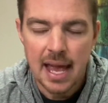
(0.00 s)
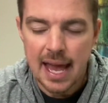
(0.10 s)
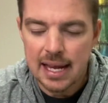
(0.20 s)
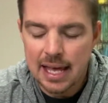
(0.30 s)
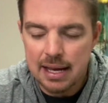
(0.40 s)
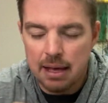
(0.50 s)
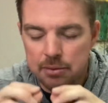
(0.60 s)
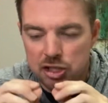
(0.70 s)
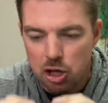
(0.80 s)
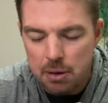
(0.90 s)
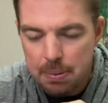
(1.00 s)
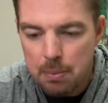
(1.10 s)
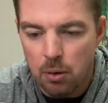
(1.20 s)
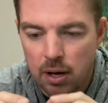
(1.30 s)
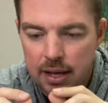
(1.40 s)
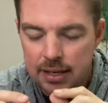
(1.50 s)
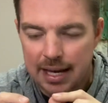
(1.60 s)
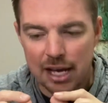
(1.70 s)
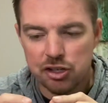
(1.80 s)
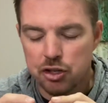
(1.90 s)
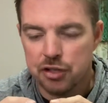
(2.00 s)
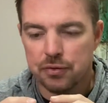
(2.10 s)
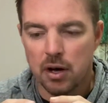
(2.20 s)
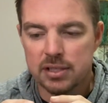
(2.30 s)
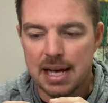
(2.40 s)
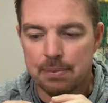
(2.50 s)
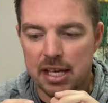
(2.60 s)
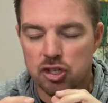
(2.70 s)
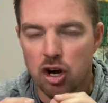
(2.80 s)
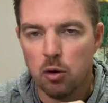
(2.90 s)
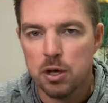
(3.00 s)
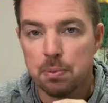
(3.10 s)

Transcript: And so many people, I used to do this for the longest time, they struggle with